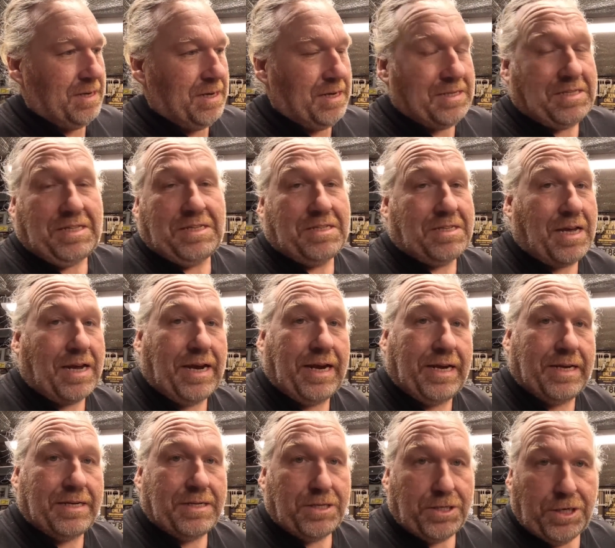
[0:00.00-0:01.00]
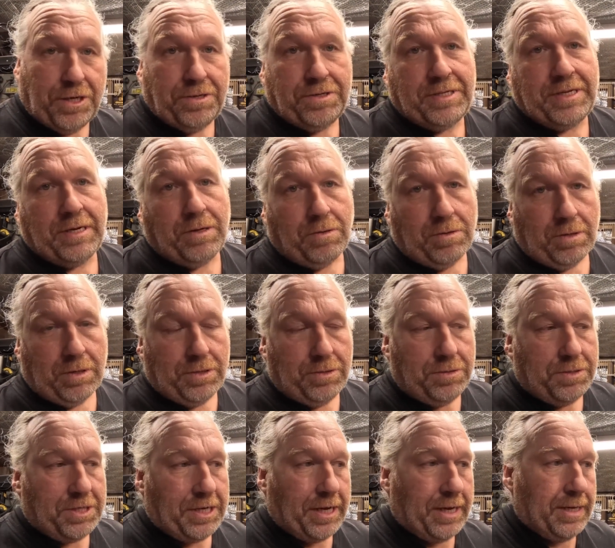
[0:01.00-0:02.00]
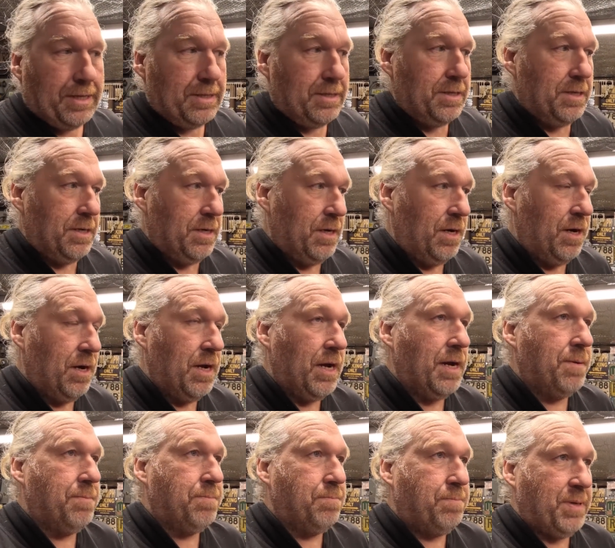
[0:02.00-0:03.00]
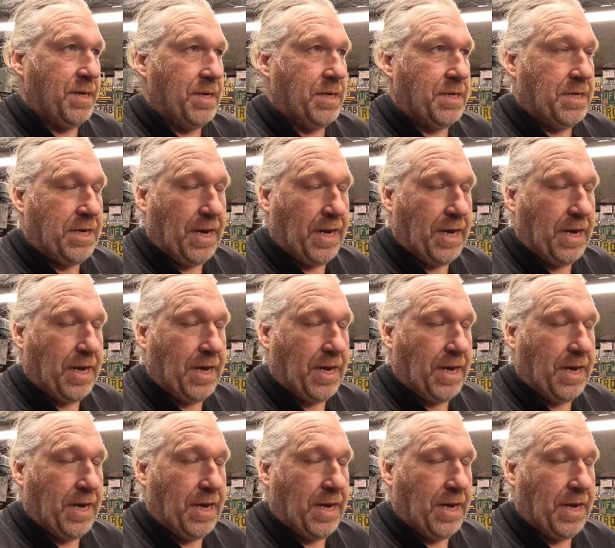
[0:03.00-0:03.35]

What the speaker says: It's the saying, use it or lose it. I am being